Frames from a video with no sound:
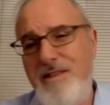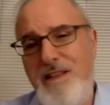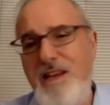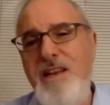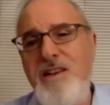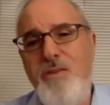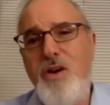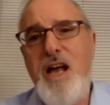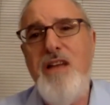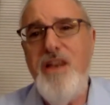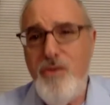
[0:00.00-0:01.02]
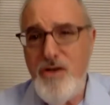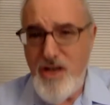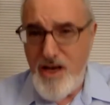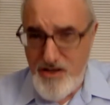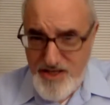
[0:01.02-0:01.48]
they didn't work out. They worked
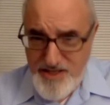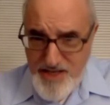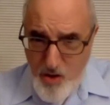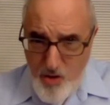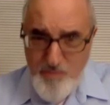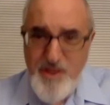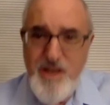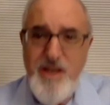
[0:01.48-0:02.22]
out. They stayed home.